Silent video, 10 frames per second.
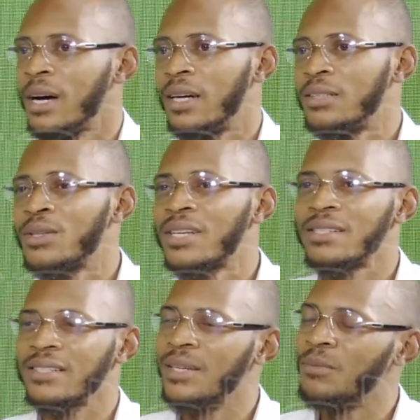And just
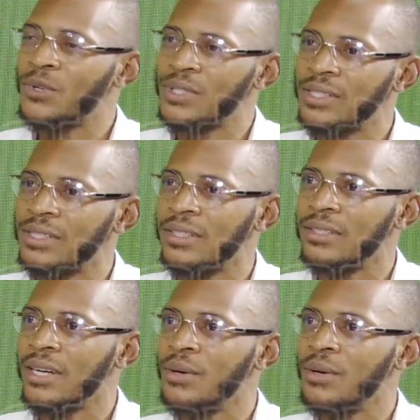as the game was yesterday,